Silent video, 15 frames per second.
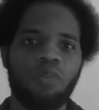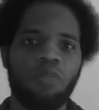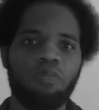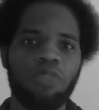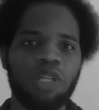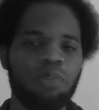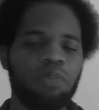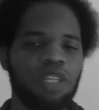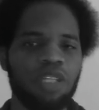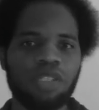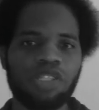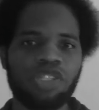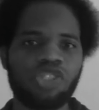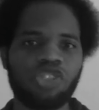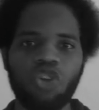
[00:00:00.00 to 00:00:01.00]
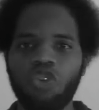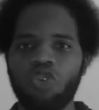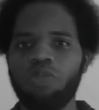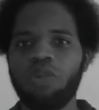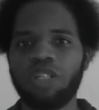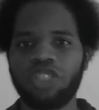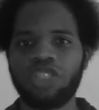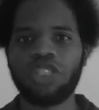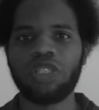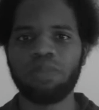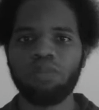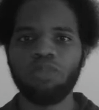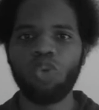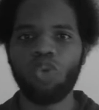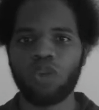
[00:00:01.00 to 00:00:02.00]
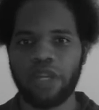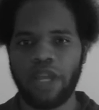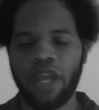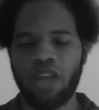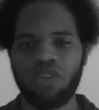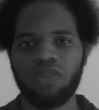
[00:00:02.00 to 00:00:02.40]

but it means so much more now.